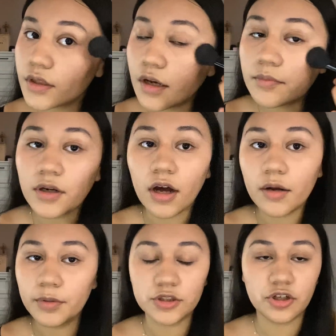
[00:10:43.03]
I'm not a
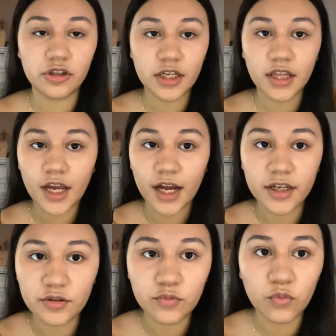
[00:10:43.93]
blush girly. Like,
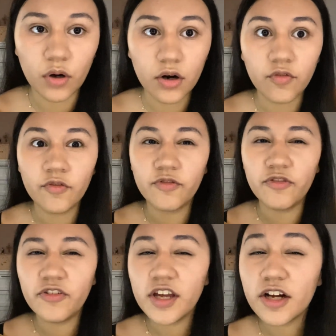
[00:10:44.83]
I want
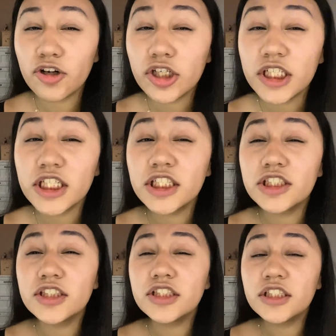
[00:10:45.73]
very
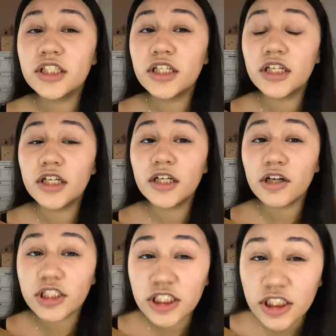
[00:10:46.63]

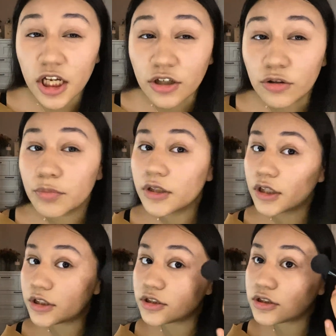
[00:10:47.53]
subtle blush.